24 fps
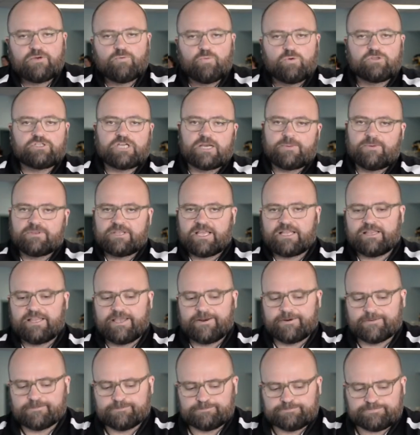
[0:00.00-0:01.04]
We'll talk about that
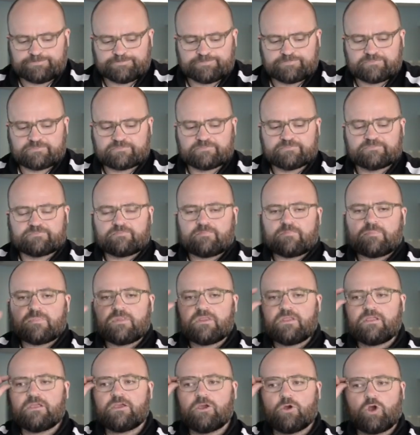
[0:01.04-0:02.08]
later.
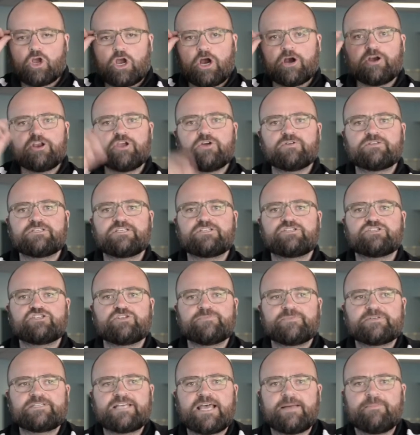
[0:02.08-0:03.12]
Cardio teaches
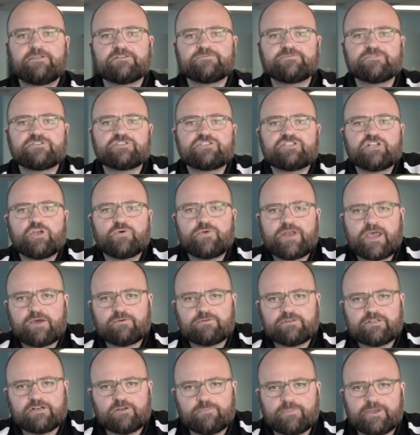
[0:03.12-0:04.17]
your metabolism to slow down
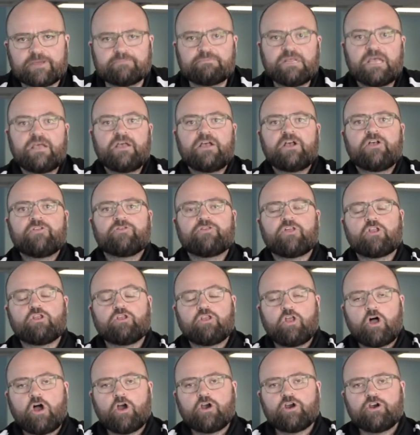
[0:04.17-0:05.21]
a little bit. The
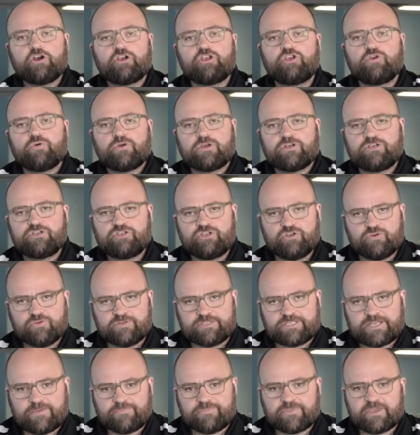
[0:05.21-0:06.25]
longer you can do
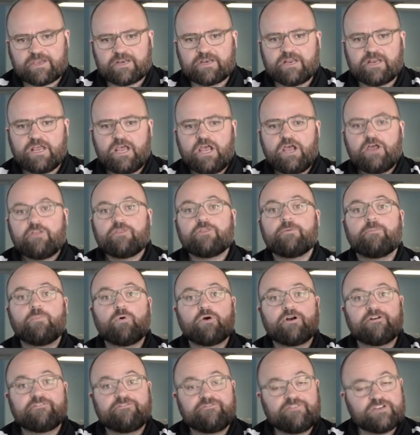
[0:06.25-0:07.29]
something, the
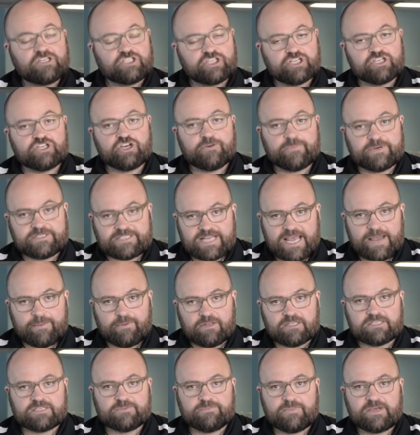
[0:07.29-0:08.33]
more efficient your
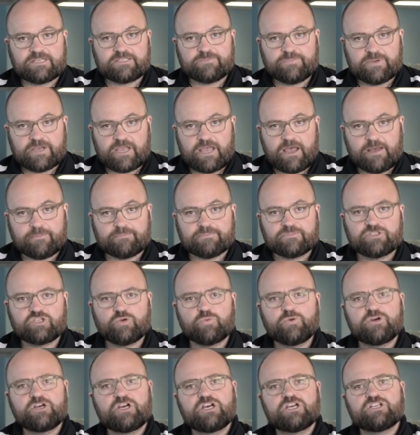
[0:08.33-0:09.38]
metabolism must become. So
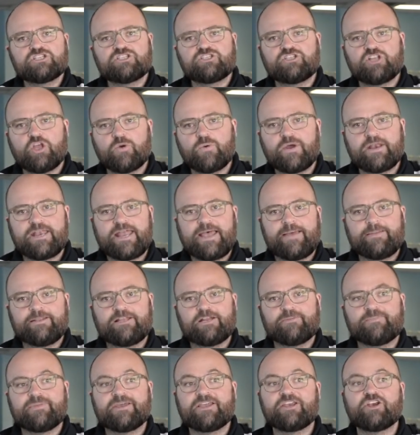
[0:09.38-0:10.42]
we're gonna slow it down a
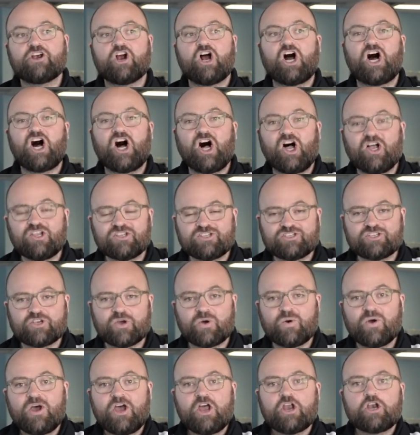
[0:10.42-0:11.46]
little bit. You're
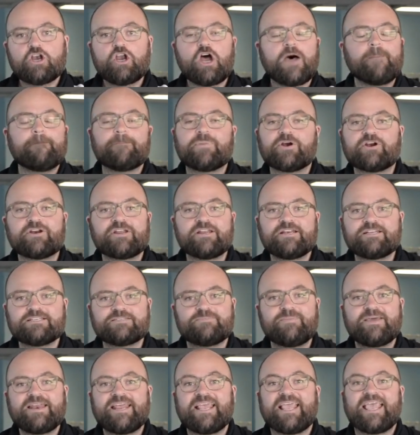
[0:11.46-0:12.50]
also not burning as
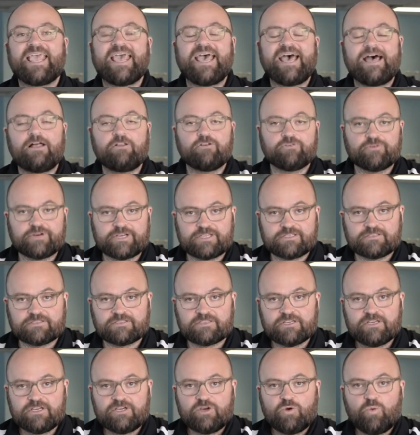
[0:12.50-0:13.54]
many calories
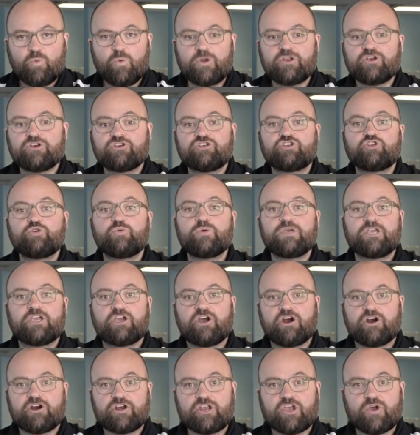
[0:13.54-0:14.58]
when you're doing
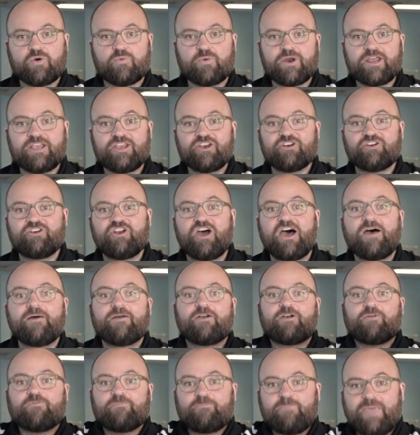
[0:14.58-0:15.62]
cardio, right? You're not
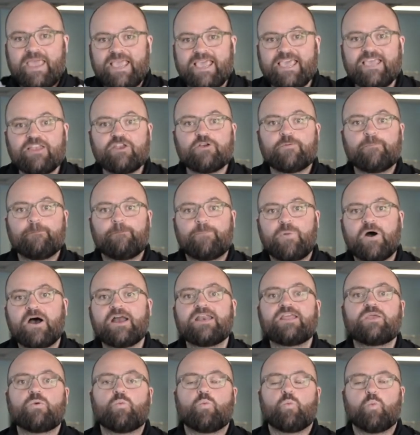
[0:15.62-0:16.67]
making your
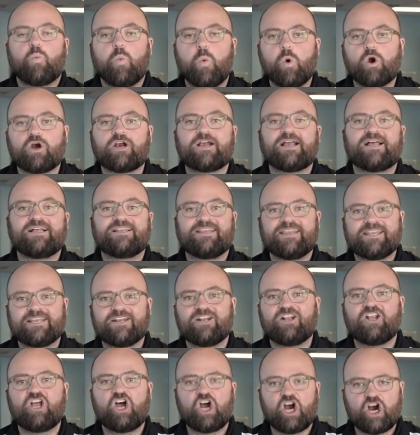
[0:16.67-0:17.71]
body work a
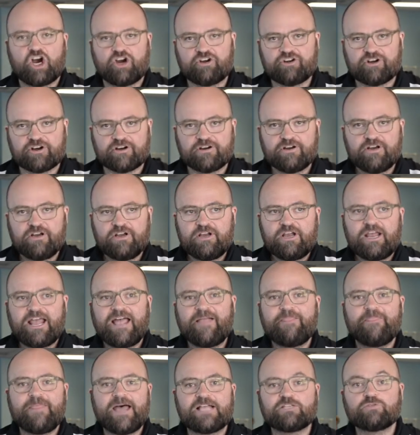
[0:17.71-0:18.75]
little harder,
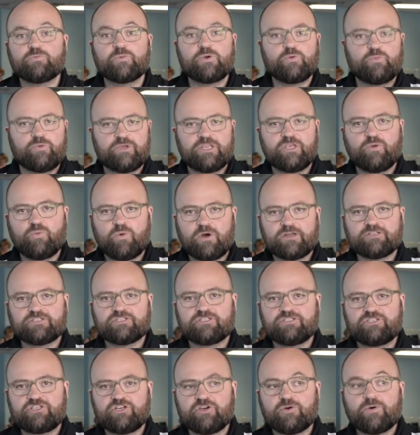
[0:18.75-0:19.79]
and that's what we really want
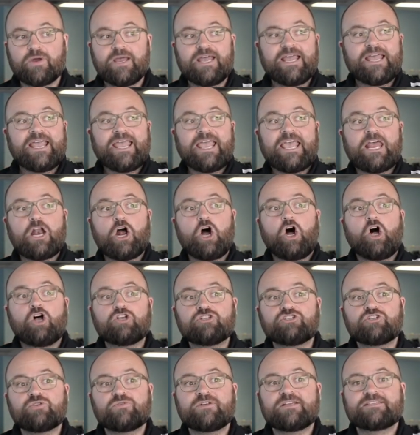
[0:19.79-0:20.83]
to do. It
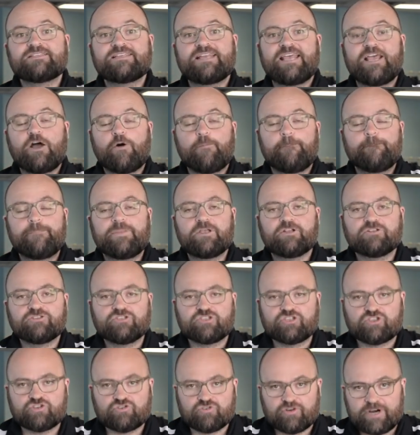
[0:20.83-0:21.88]
also doesn't help build
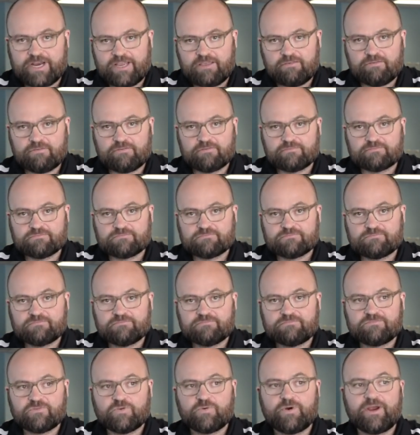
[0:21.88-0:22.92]
strength,
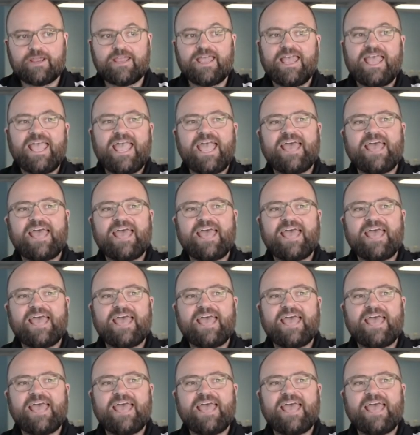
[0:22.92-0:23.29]
right?